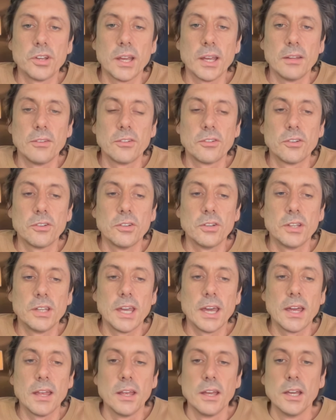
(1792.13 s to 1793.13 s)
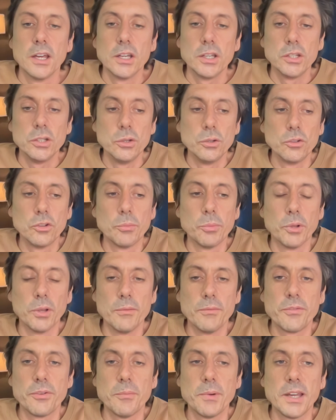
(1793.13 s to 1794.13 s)
chains. So you get usable
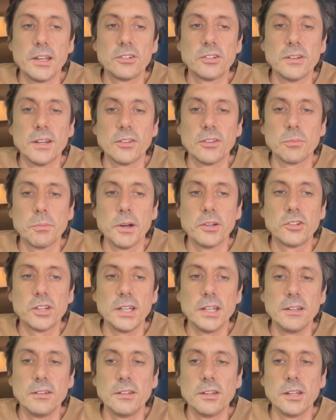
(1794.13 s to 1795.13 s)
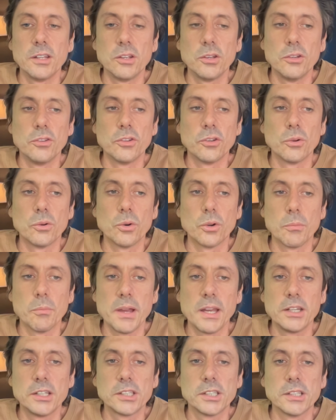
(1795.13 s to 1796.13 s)
information that's much easier to use in
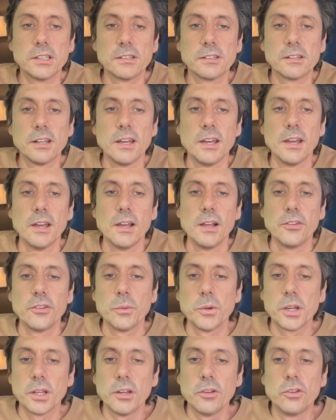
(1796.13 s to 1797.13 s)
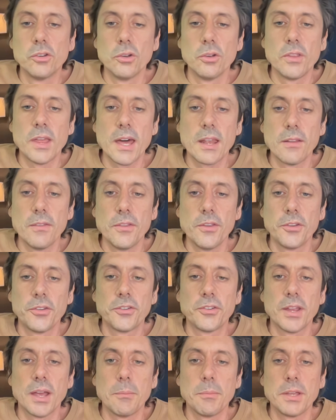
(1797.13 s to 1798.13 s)
automations. So we're going to do that in this
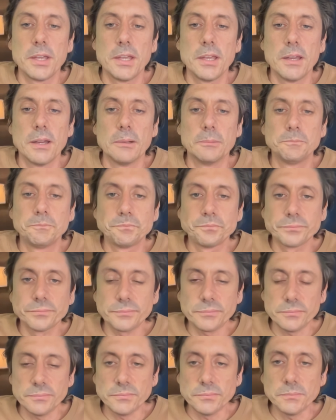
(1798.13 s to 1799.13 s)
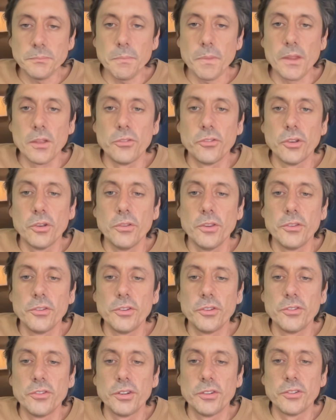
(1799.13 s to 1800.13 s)
step here. So this
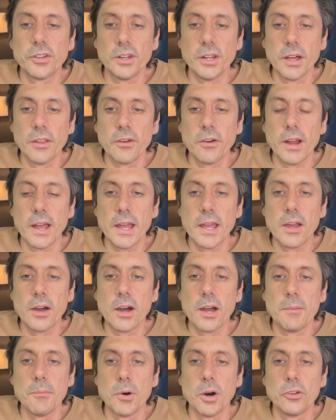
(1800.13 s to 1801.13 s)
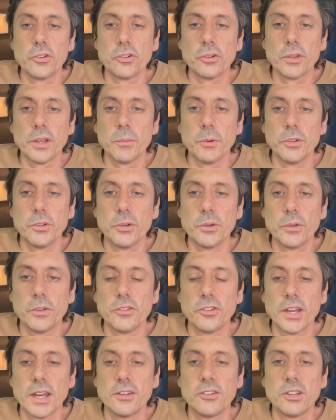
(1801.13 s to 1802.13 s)
is just another AI module that we're doing with
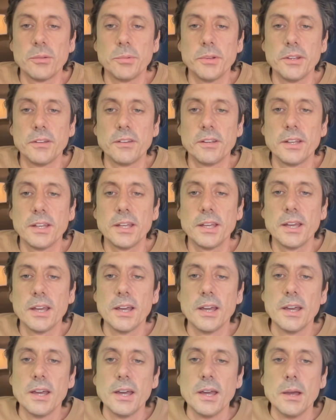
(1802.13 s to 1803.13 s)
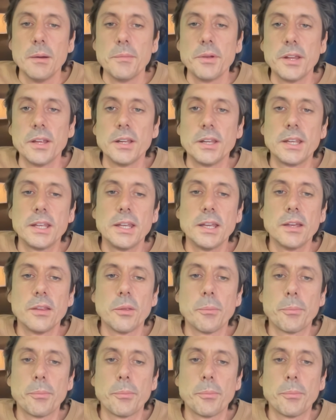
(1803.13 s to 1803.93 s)
ChatGPT, but in here,